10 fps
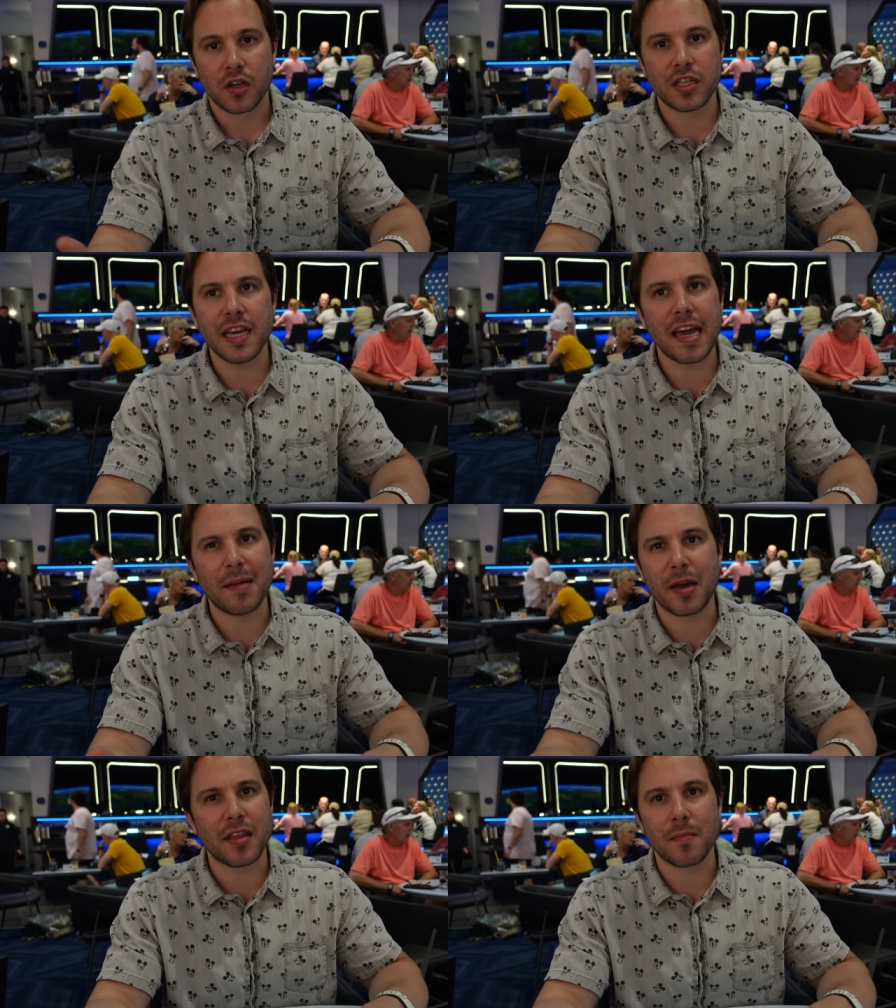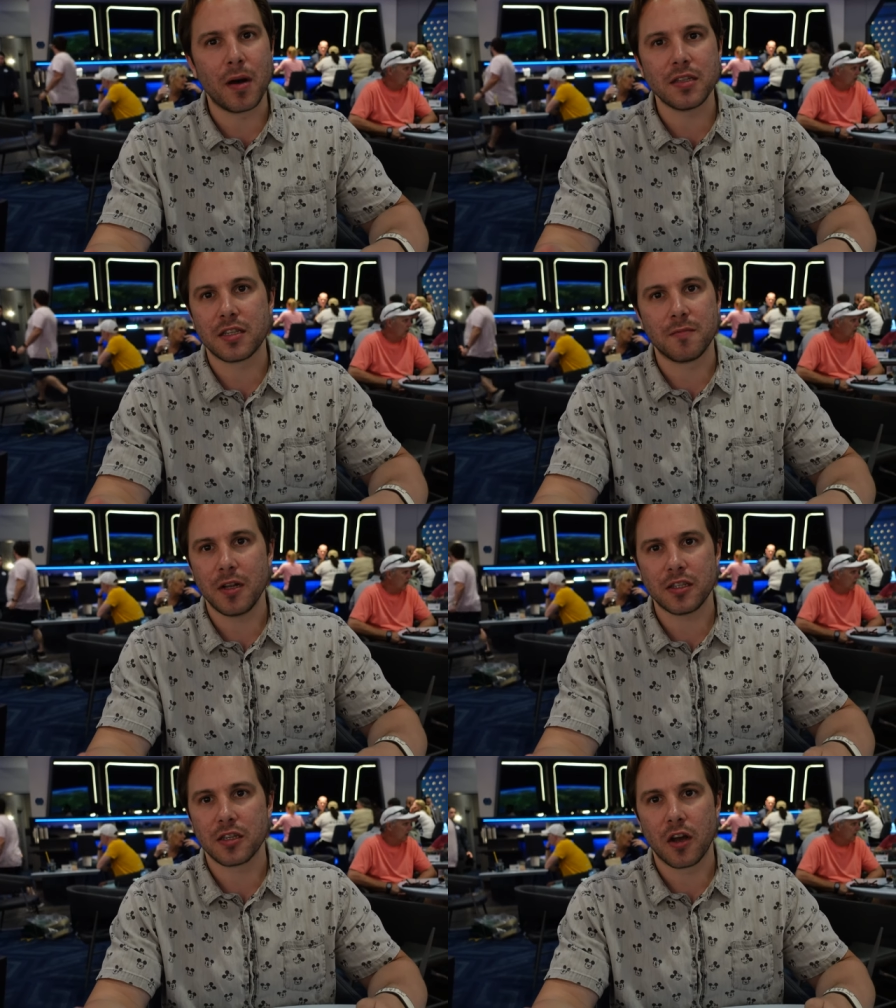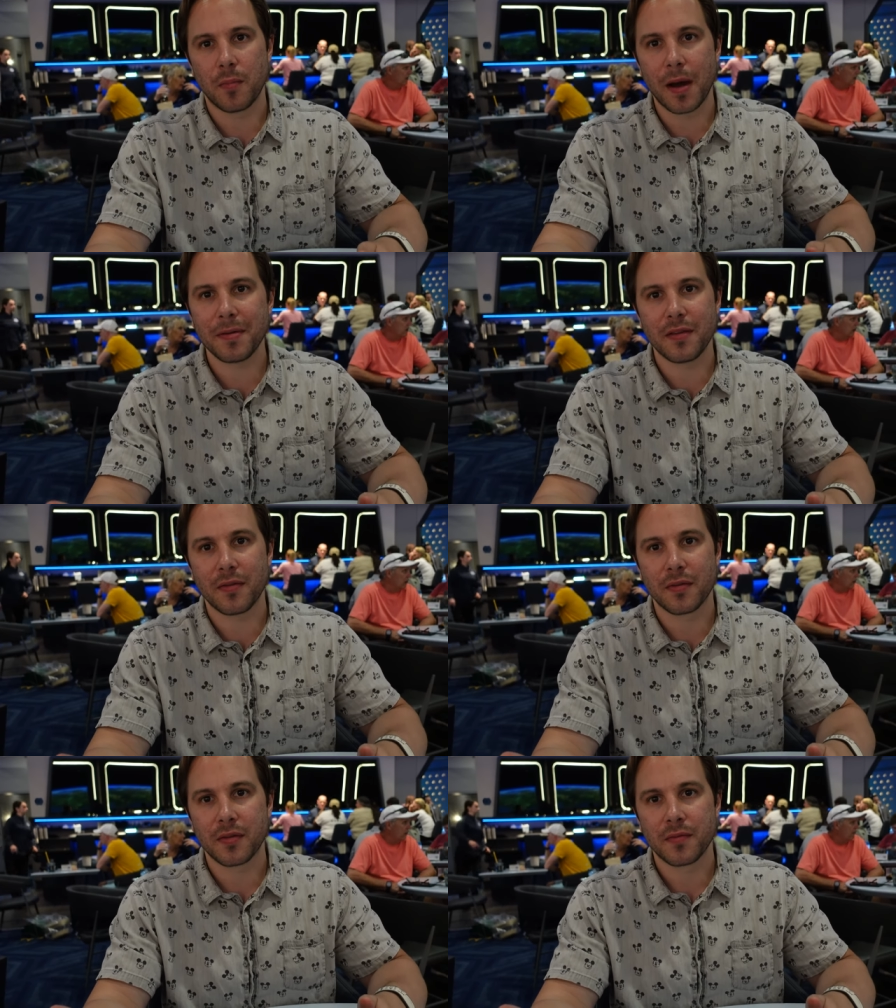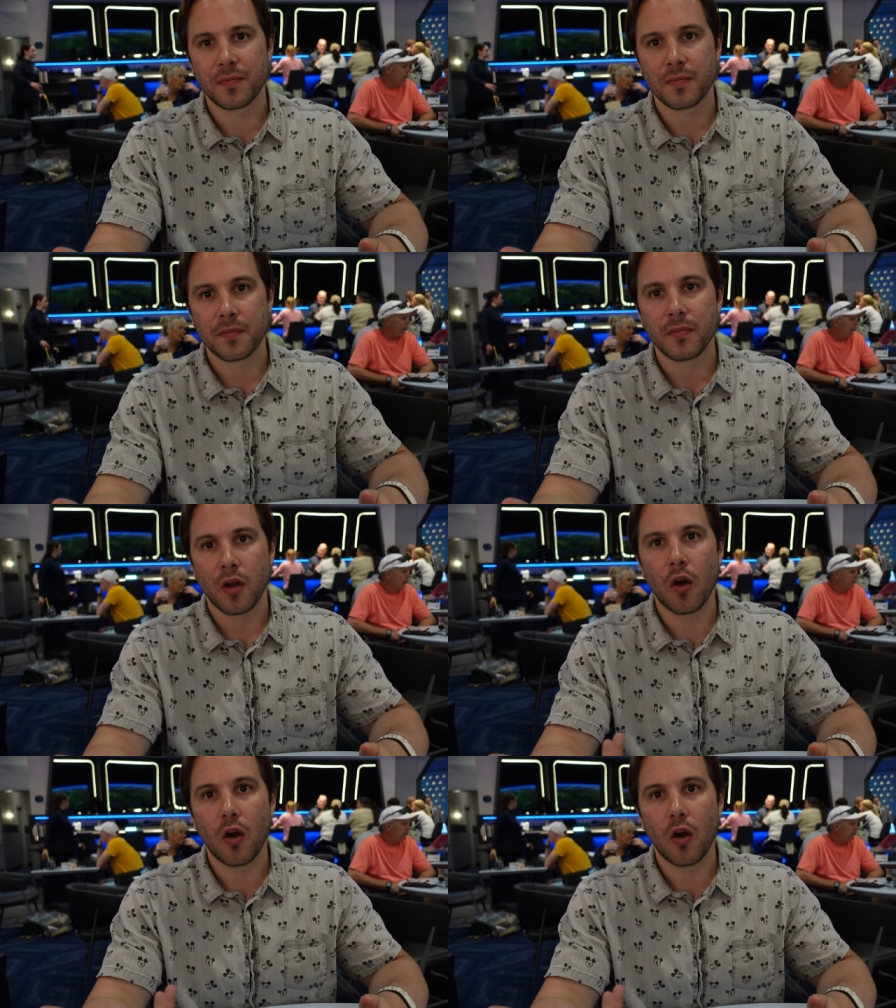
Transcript: they came I think months and months ago. Probably no, over a year.